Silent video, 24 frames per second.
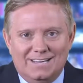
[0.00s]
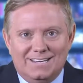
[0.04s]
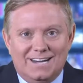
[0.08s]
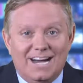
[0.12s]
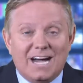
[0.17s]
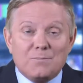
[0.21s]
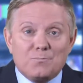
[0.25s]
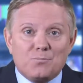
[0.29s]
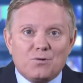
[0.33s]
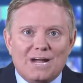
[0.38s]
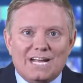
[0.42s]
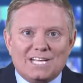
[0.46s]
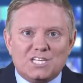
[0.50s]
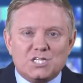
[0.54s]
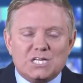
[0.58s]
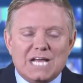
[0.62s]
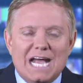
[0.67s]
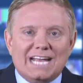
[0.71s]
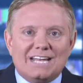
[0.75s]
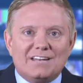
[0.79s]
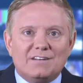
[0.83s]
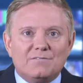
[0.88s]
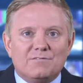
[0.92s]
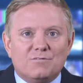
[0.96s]
I'm Brad
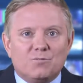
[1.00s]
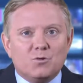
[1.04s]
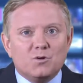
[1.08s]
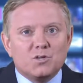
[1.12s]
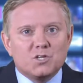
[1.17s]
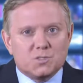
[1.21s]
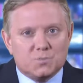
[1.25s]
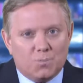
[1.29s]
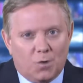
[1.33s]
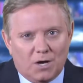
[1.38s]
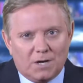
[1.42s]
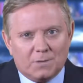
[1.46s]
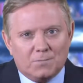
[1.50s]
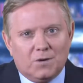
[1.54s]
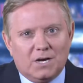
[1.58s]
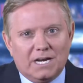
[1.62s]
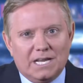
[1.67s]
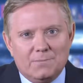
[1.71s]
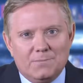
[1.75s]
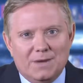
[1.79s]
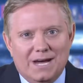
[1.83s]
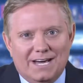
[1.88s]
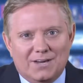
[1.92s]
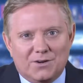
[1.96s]
Satin for Smart
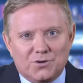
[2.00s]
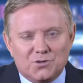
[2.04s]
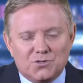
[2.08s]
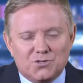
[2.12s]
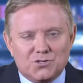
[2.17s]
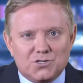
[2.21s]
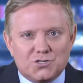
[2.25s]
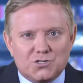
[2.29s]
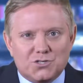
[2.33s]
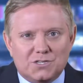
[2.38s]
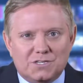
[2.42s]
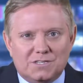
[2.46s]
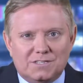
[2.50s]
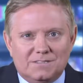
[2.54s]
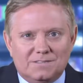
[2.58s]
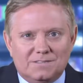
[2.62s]
Money Matters.